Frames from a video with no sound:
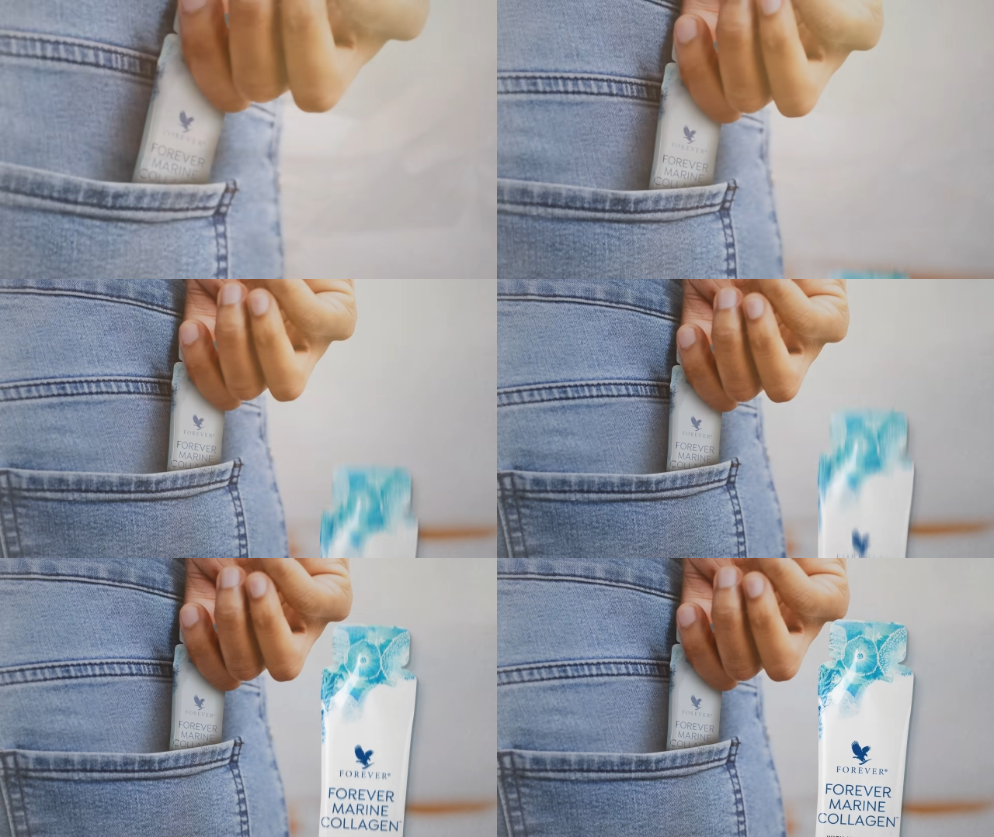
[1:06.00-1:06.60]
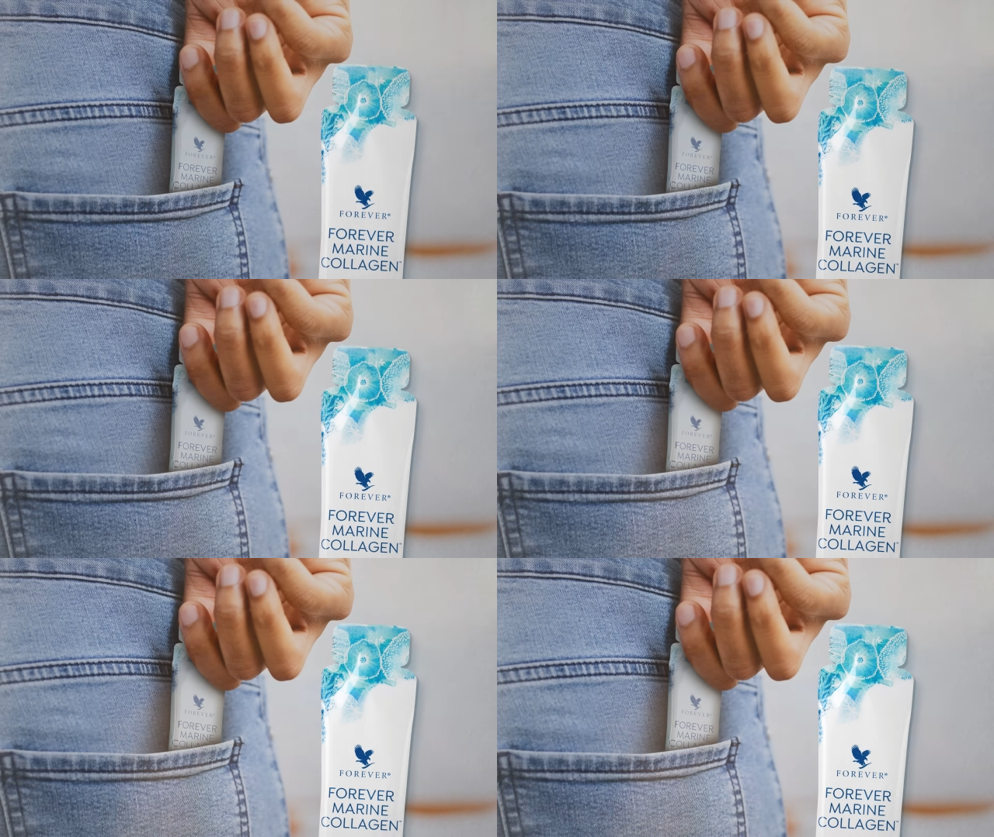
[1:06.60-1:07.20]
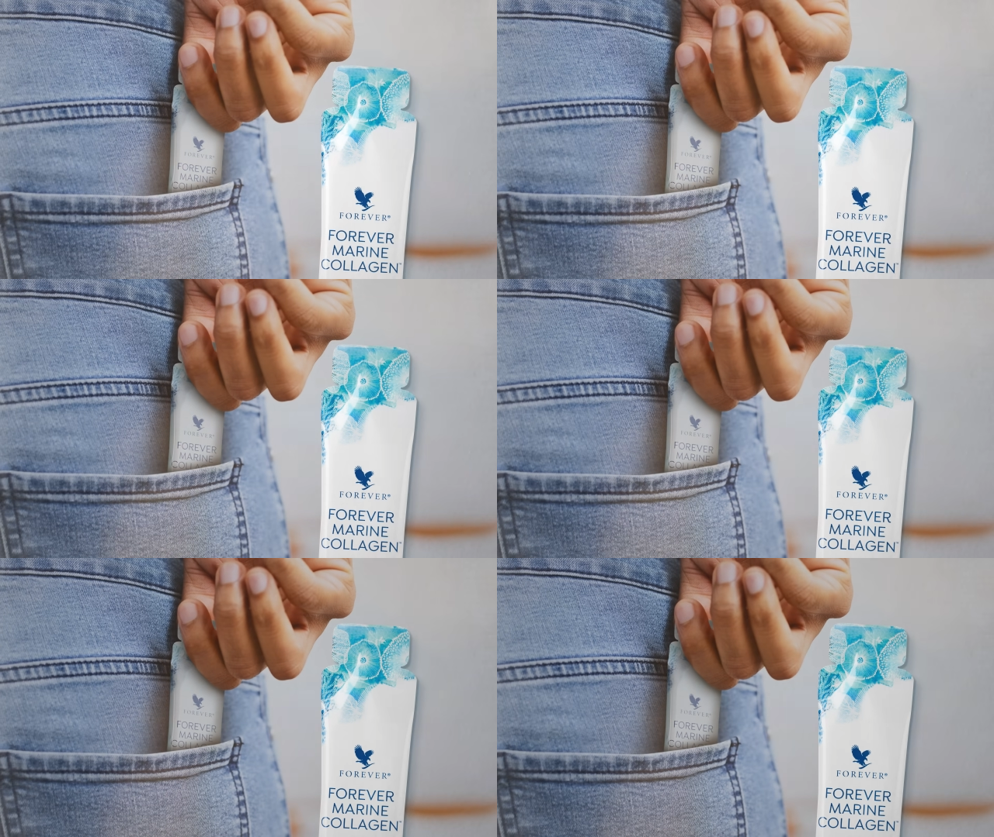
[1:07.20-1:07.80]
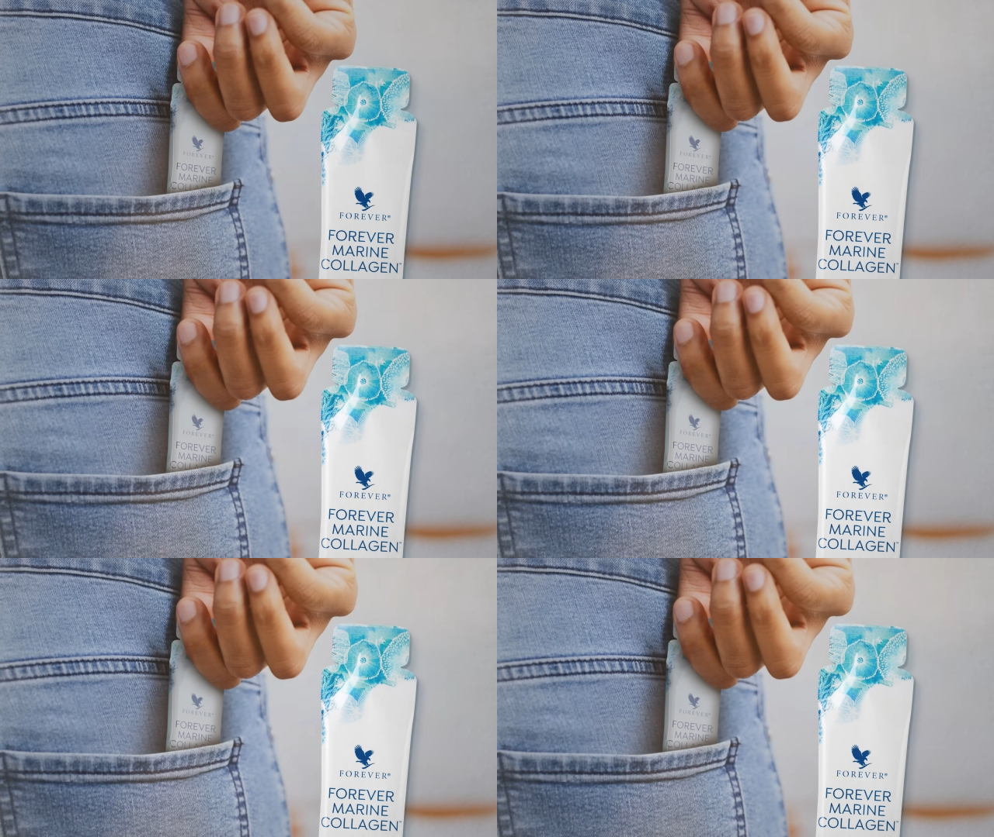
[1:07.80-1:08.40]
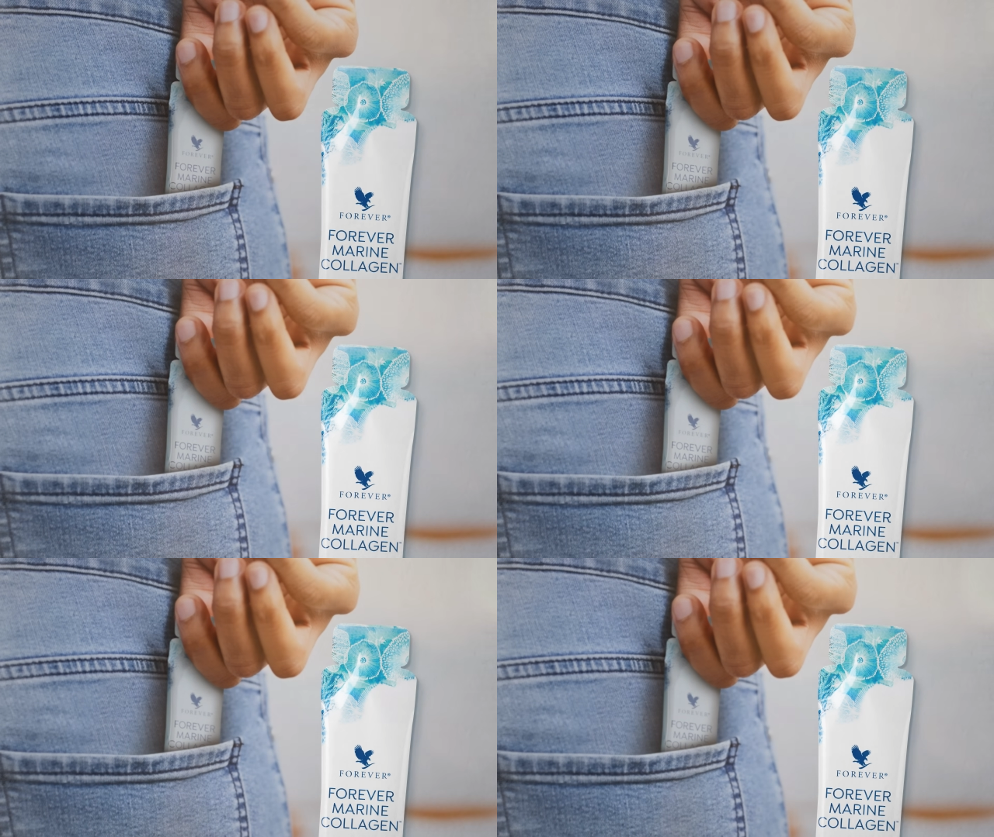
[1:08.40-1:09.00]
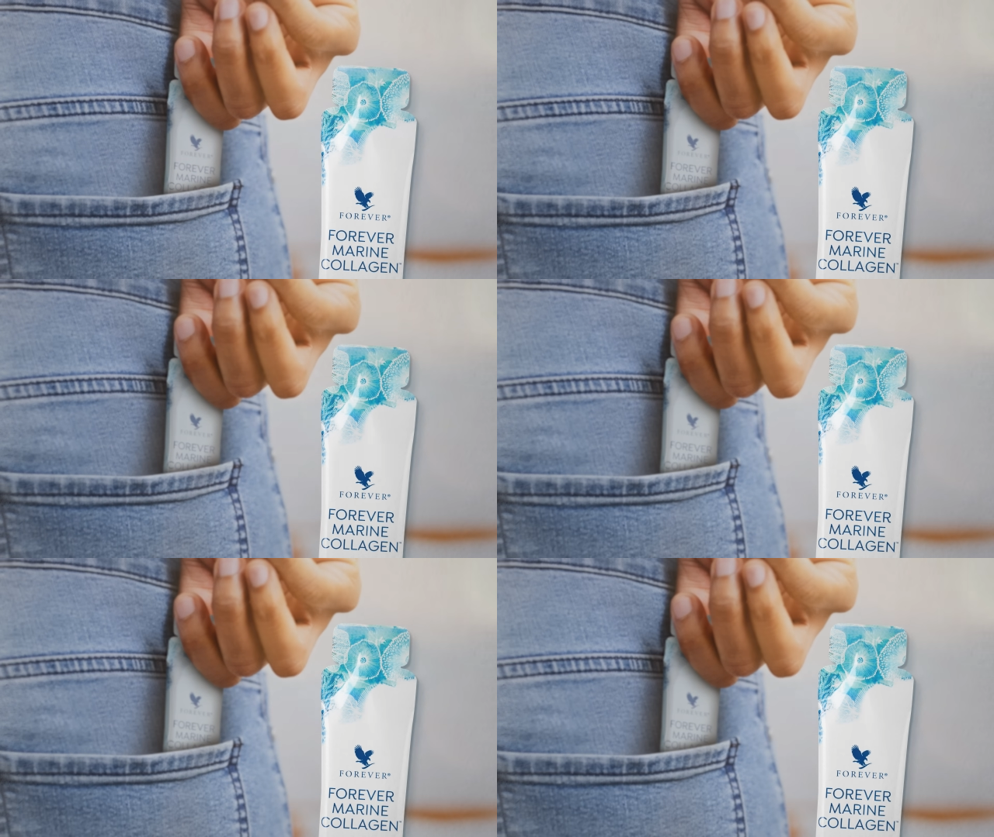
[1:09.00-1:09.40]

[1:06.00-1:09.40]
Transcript: No face is visible, so there are no lips to read.